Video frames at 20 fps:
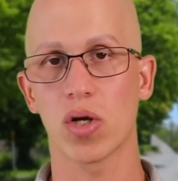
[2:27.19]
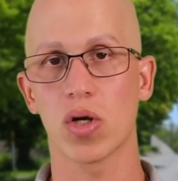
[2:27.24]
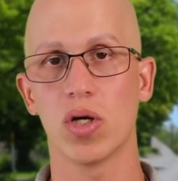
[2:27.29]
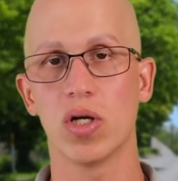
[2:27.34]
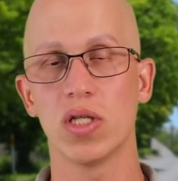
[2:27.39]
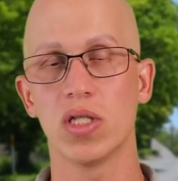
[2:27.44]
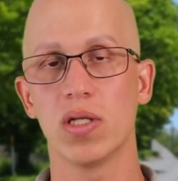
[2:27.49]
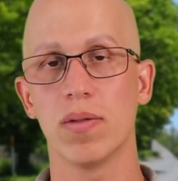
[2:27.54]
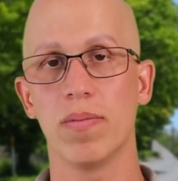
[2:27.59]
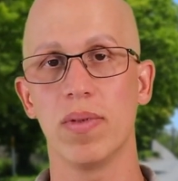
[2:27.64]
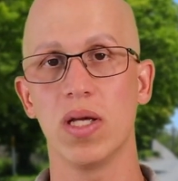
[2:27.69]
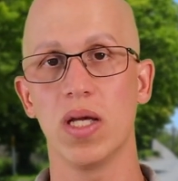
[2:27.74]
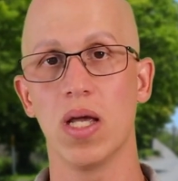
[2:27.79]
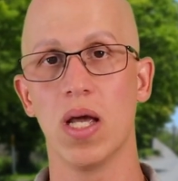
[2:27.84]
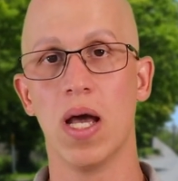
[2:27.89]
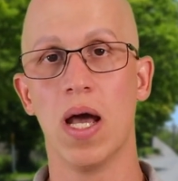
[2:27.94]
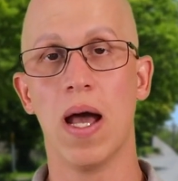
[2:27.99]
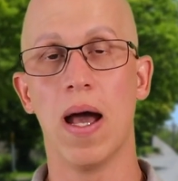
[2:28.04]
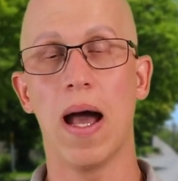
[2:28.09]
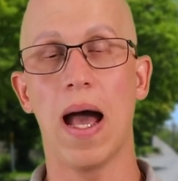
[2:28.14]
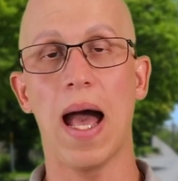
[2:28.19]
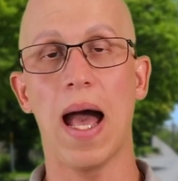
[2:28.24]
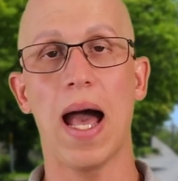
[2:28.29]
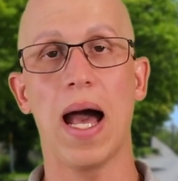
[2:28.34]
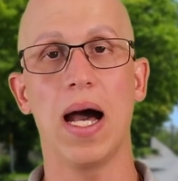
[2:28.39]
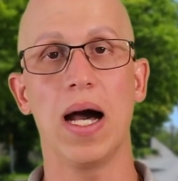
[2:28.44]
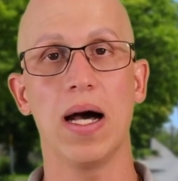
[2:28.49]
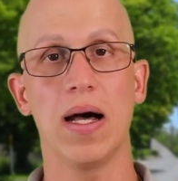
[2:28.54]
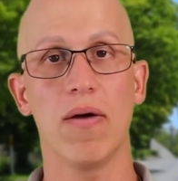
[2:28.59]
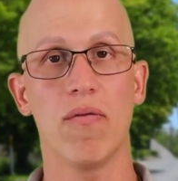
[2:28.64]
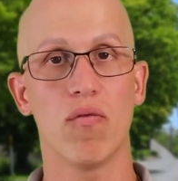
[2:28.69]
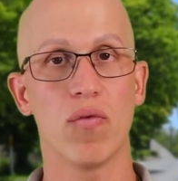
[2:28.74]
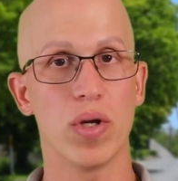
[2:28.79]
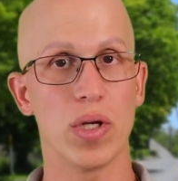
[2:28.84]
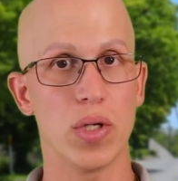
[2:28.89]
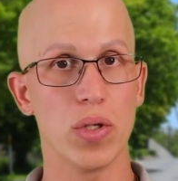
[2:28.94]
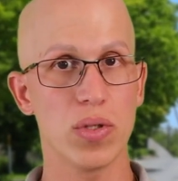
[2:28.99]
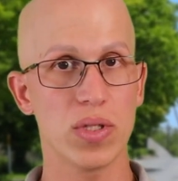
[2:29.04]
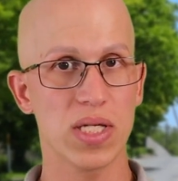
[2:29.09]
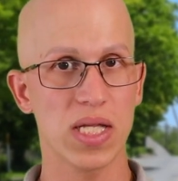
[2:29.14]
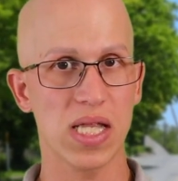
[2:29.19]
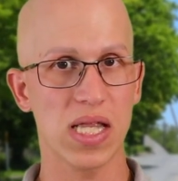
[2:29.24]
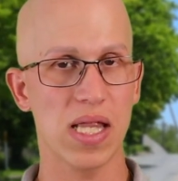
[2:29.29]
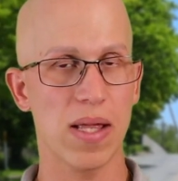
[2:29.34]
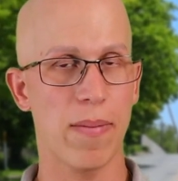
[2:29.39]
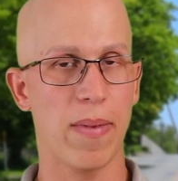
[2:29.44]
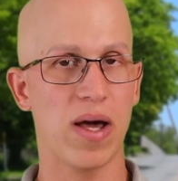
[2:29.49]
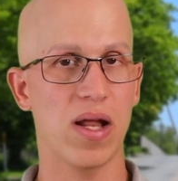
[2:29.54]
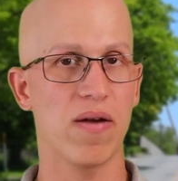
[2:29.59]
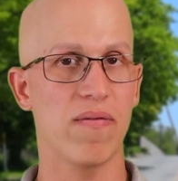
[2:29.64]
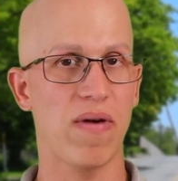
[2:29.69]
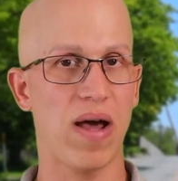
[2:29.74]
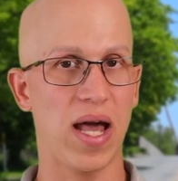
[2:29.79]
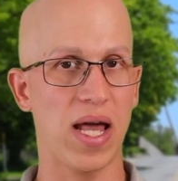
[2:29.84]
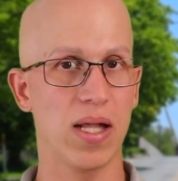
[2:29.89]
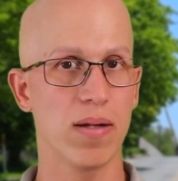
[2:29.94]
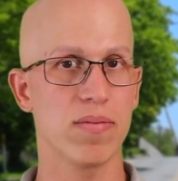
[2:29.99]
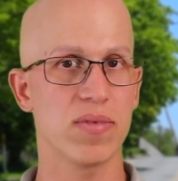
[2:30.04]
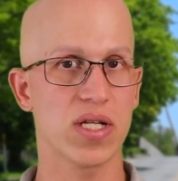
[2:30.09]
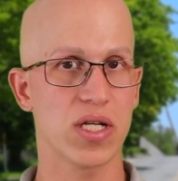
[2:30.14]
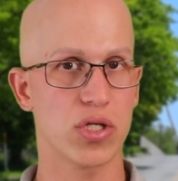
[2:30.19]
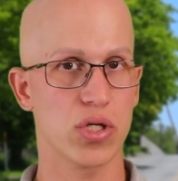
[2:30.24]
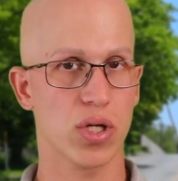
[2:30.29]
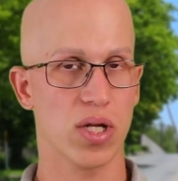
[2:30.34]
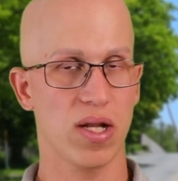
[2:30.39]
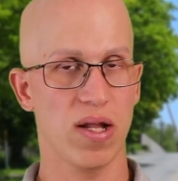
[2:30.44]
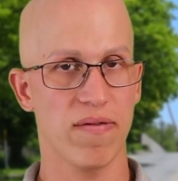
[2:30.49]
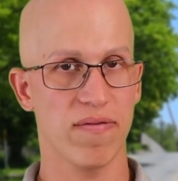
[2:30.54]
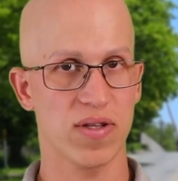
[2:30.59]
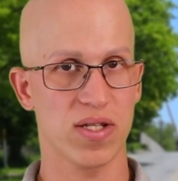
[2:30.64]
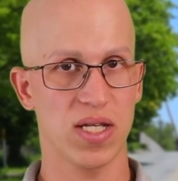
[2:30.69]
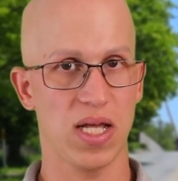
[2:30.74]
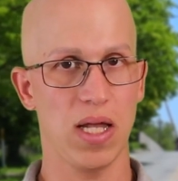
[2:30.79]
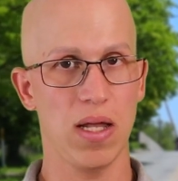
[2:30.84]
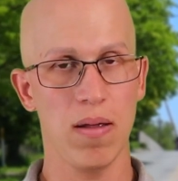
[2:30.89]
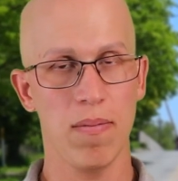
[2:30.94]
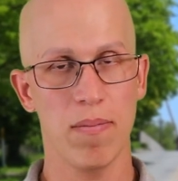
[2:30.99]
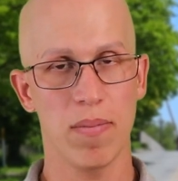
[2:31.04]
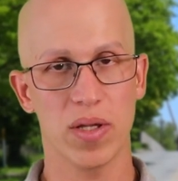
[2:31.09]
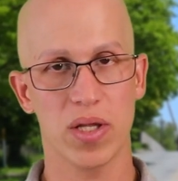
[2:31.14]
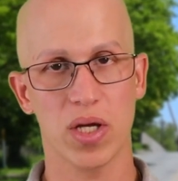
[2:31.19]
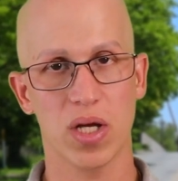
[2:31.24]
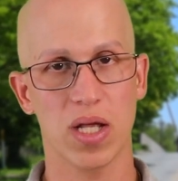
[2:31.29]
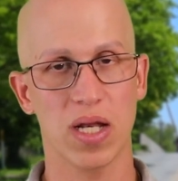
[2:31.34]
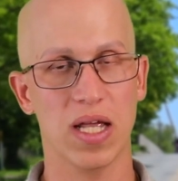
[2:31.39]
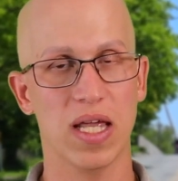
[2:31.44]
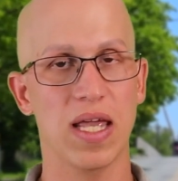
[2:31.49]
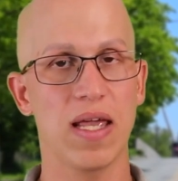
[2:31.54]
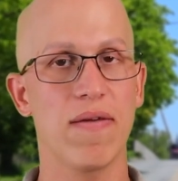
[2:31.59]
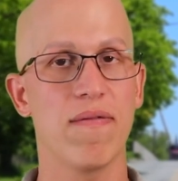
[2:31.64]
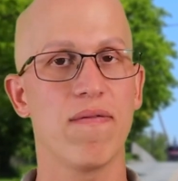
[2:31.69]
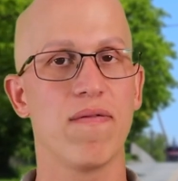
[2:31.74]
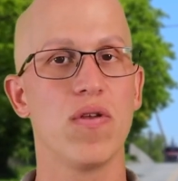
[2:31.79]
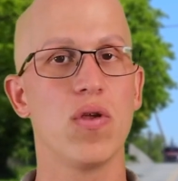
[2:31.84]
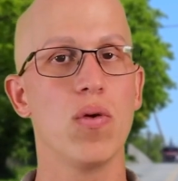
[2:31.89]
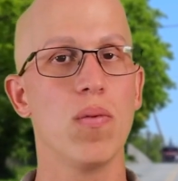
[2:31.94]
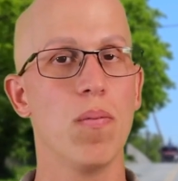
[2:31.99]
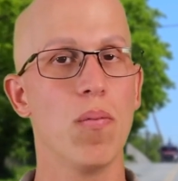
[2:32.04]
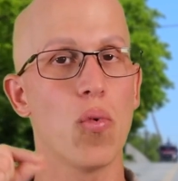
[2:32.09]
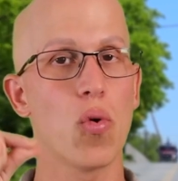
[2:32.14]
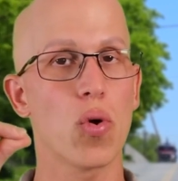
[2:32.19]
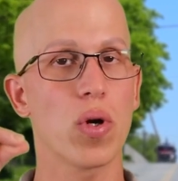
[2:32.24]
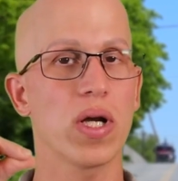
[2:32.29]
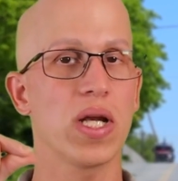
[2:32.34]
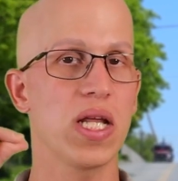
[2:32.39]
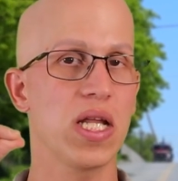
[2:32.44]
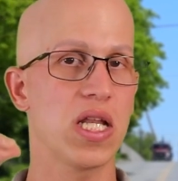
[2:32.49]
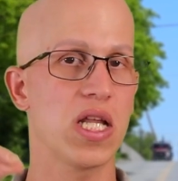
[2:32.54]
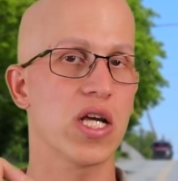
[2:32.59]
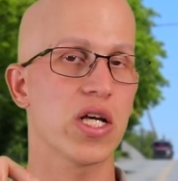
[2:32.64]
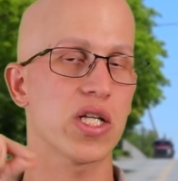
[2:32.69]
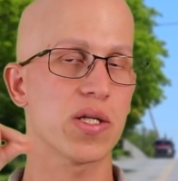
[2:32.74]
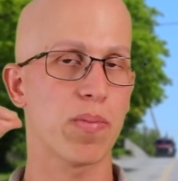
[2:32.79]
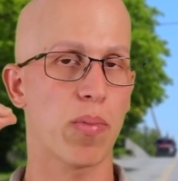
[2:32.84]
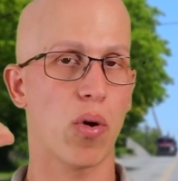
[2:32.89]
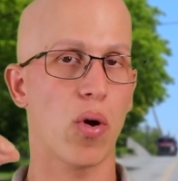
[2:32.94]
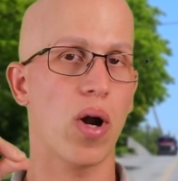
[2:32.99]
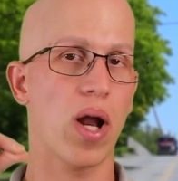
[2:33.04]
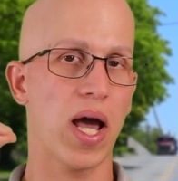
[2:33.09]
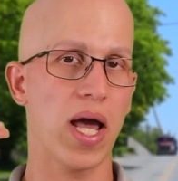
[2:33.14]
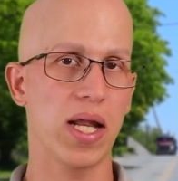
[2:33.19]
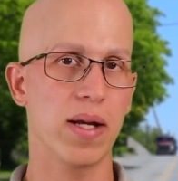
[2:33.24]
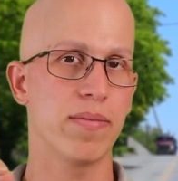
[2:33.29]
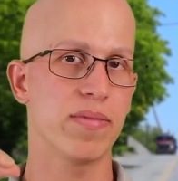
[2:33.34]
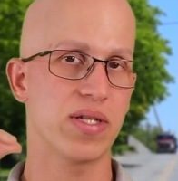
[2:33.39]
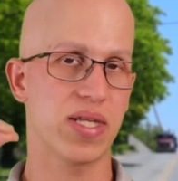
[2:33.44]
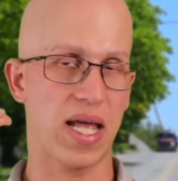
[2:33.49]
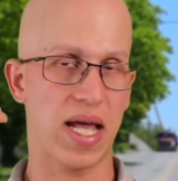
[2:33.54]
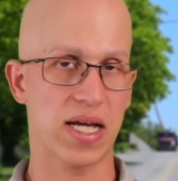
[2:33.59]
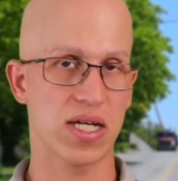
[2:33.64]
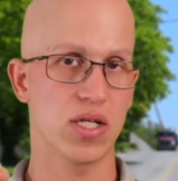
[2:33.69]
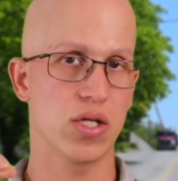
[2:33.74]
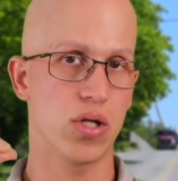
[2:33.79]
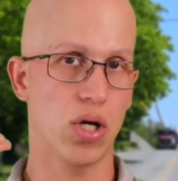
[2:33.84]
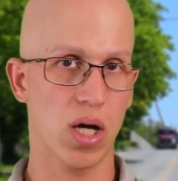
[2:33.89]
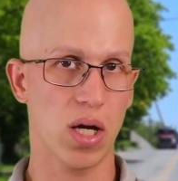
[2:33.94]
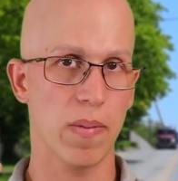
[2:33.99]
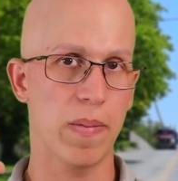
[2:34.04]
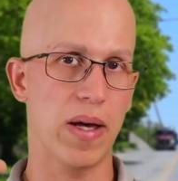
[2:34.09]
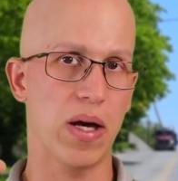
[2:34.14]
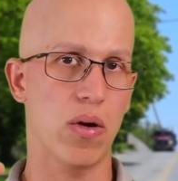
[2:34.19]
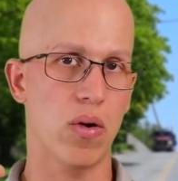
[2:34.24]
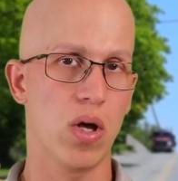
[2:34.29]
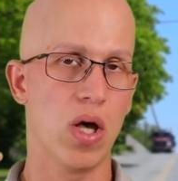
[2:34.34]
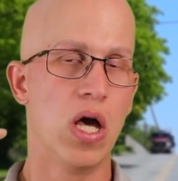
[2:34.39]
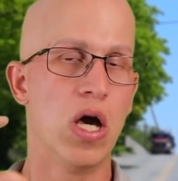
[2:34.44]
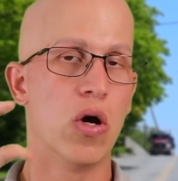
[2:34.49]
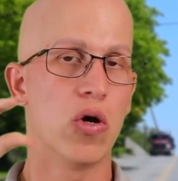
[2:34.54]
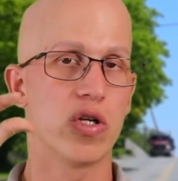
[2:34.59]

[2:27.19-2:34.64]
They're going to be uh, reducing the amount of items that you're going to have to say, but they're going to give you more details per items to actually talk about,